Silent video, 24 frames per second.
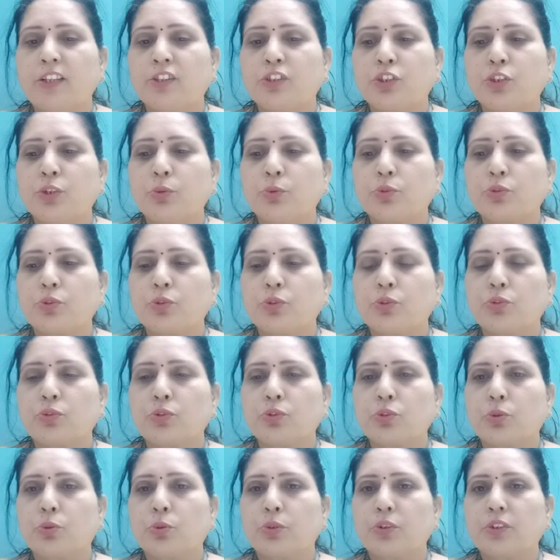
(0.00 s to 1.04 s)
used to
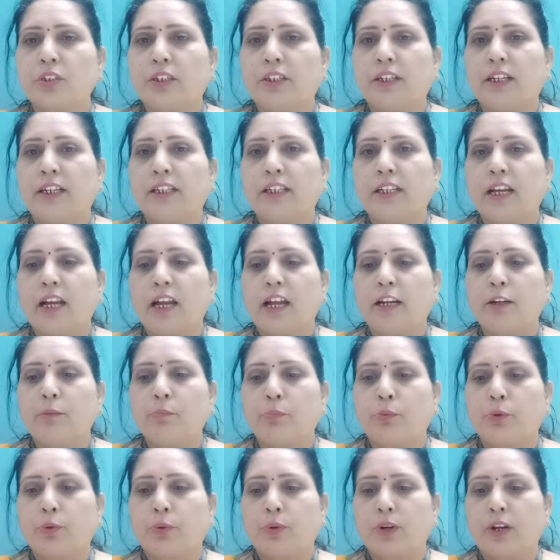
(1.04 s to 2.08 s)
store the data and
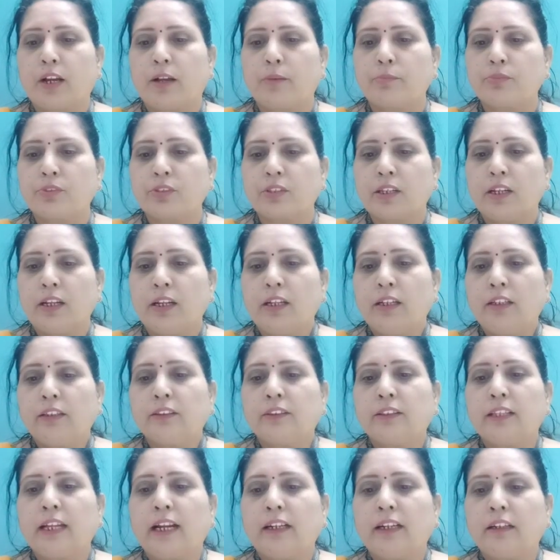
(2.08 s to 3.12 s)
programs
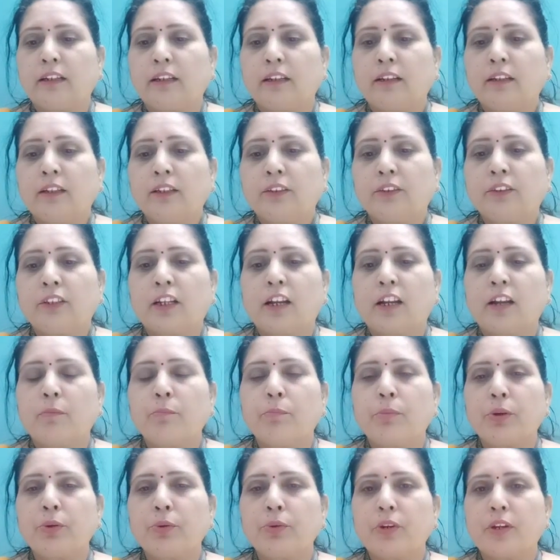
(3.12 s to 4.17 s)
that the
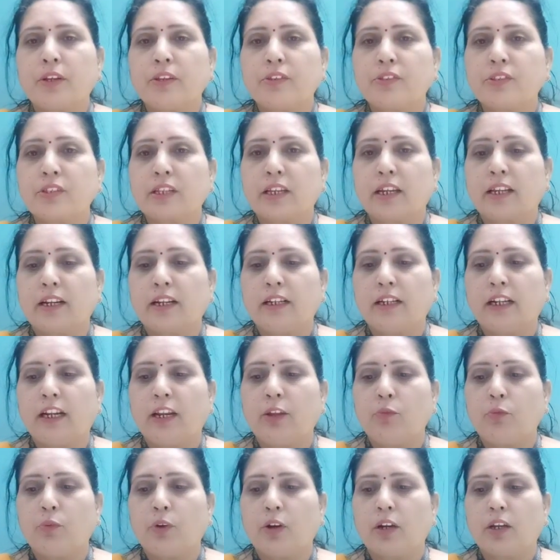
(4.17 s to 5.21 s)
computer is currently
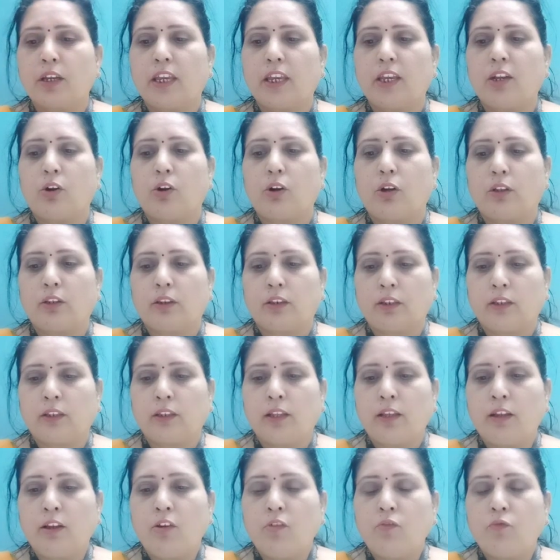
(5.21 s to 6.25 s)
working on.
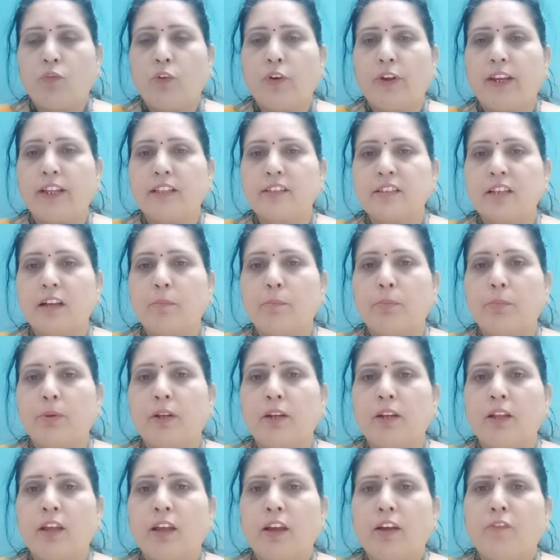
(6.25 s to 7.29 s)
For
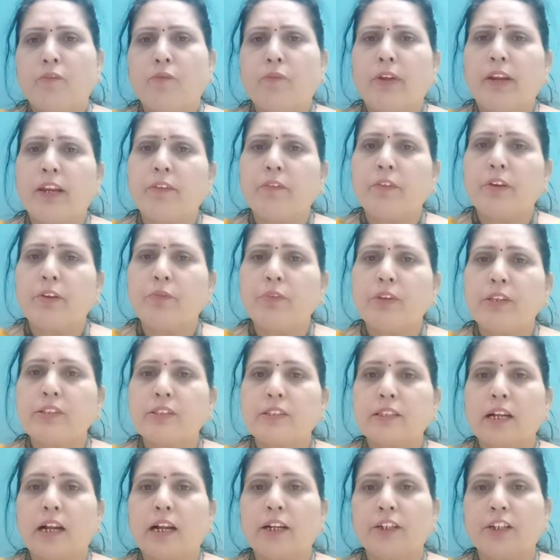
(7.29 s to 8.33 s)
example, whenever we
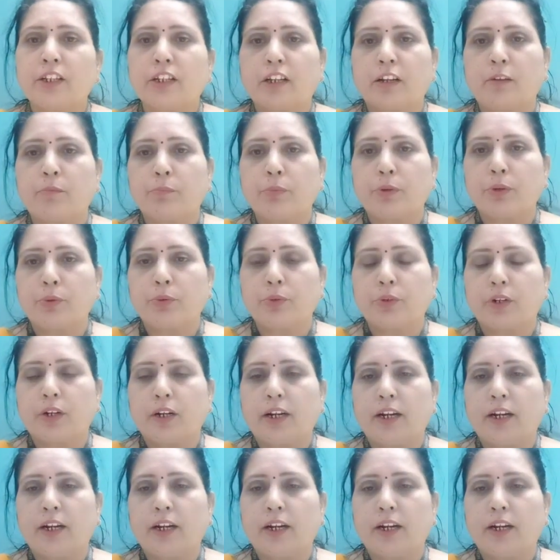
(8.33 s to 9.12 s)
start the computer,